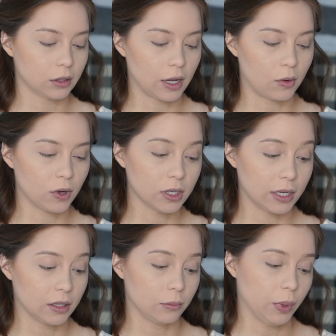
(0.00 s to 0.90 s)
I want to
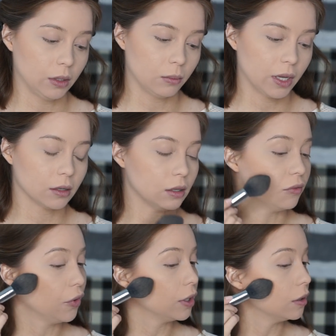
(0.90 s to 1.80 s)
get the belly band,
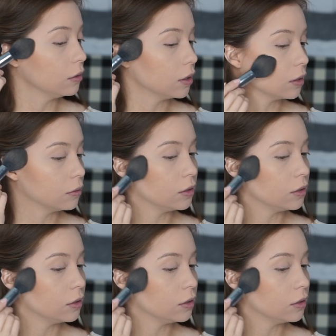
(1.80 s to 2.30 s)
if anything.